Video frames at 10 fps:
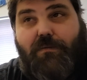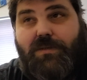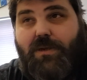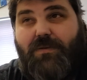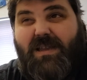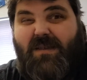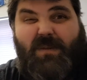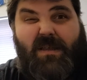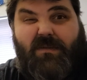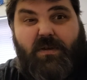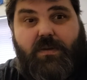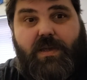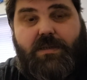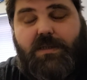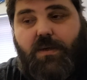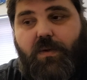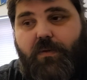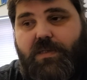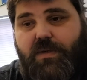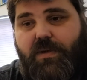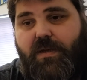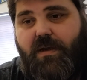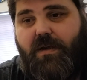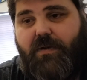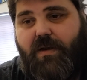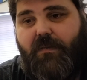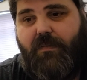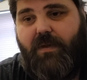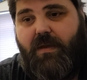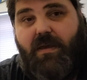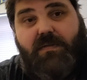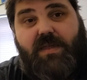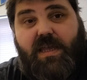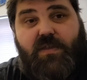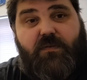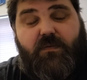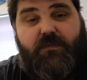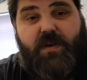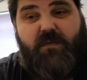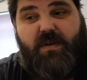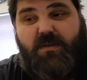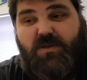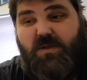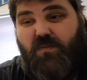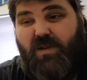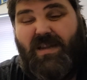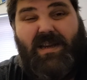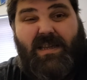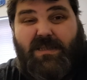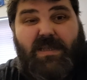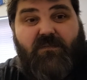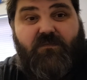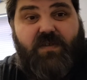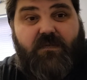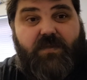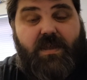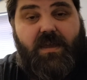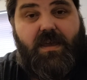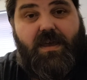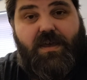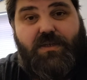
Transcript: I mean, it was only about 3 weeks ago we were doing our thank you for 500, and we're nearly at 750.